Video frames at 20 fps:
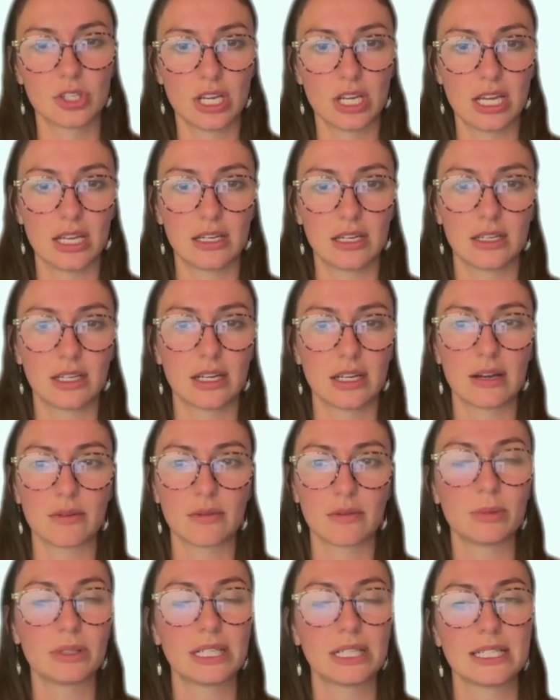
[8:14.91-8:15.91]
and can I
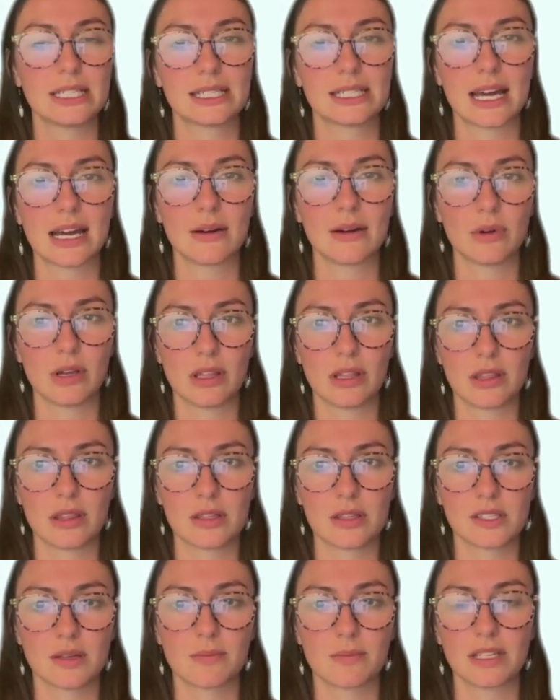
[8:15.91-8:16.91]
replace that with
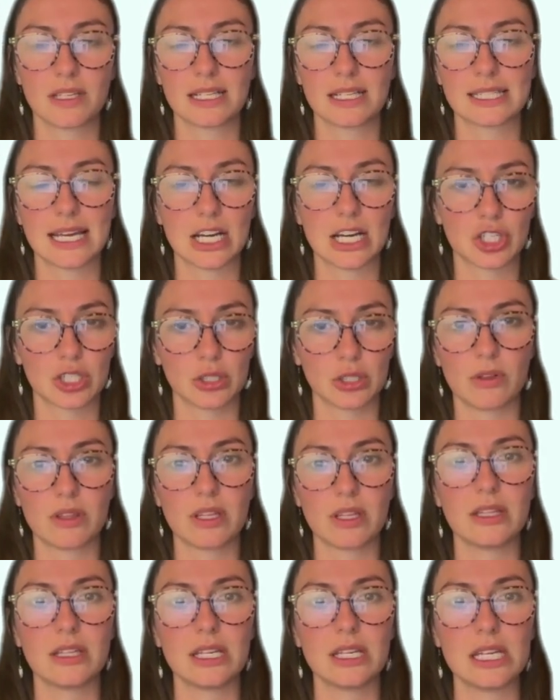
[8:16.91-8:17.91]
something that's actually
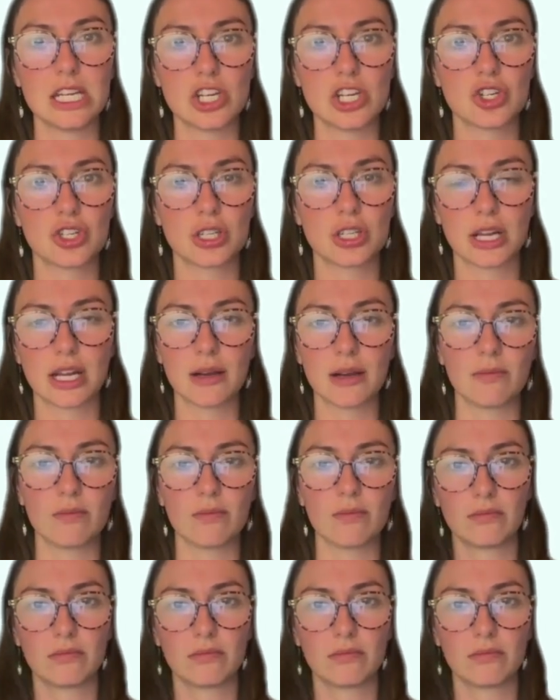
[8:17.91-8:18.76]
within the niche that I